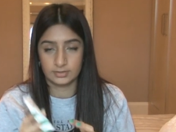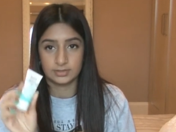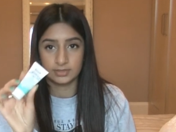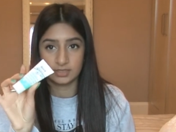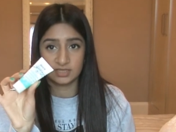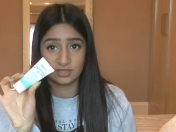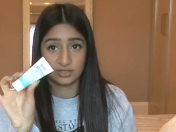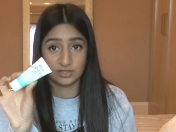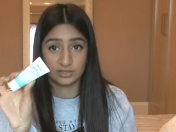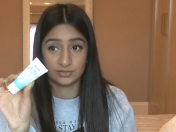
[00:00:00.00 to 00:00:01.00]
This is
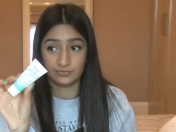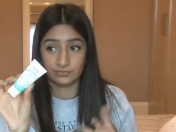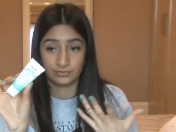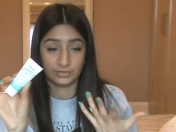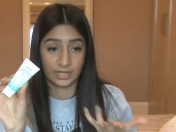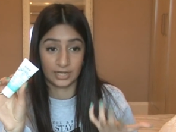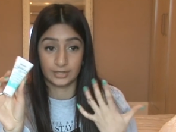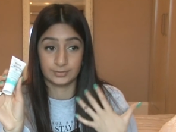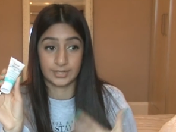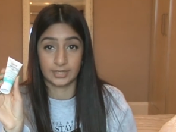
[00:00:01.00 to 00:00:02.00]
good for your
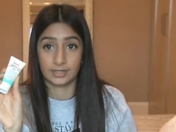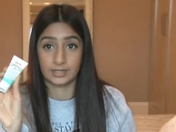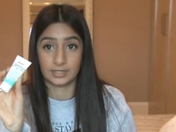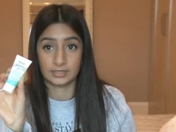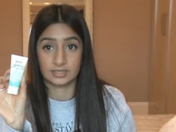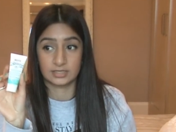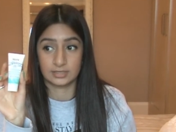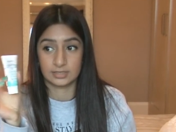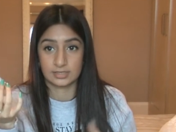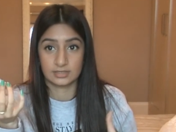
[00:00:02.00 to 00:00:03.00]
handbag, I guess,
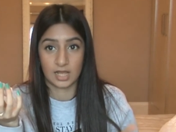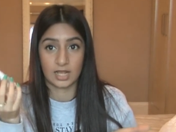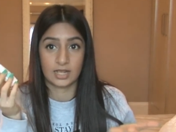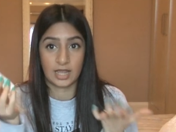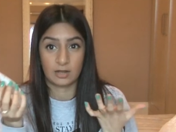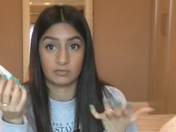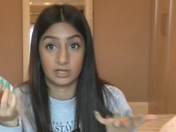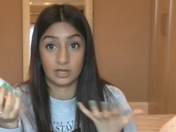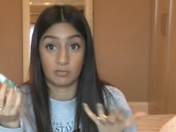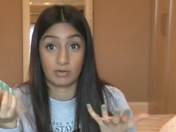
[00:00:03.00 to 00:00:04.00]
because it's like a
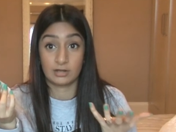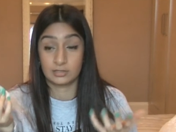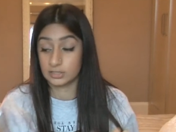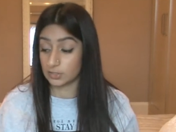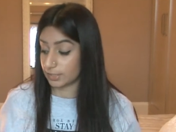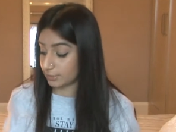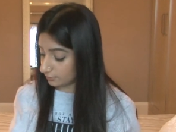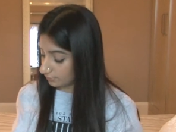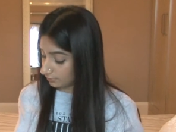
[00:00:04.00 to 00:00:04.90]
carrying around size.